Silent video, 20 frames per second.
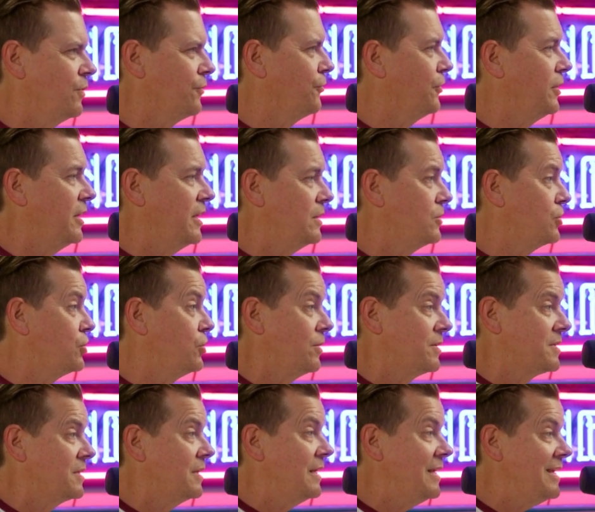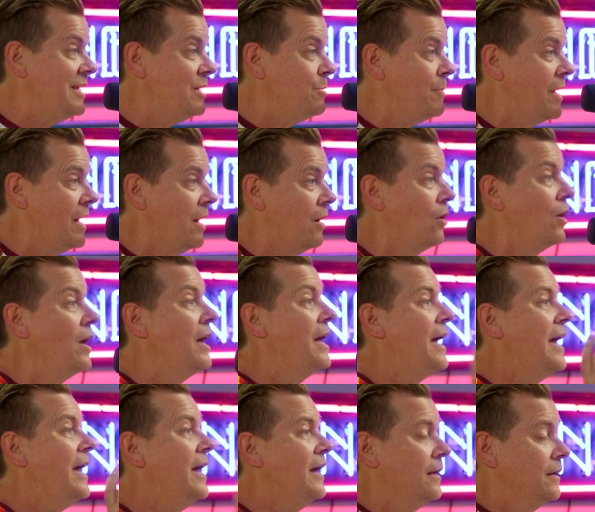feel free to shoot us an email.
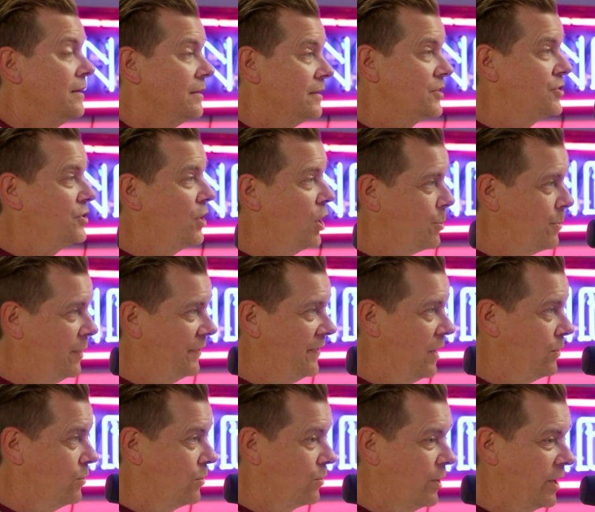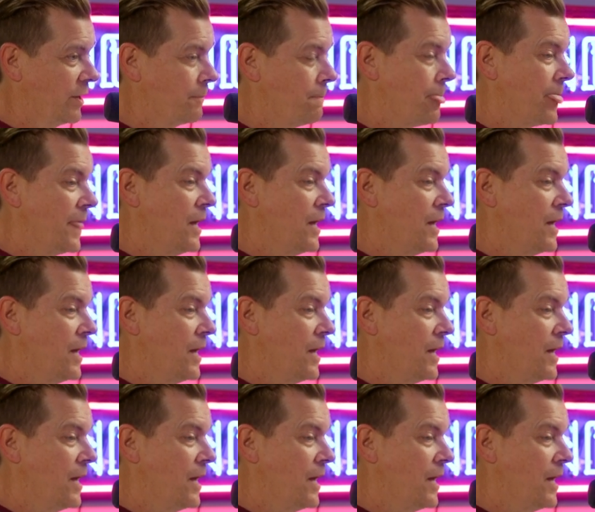Hey, let's talk about that real quick.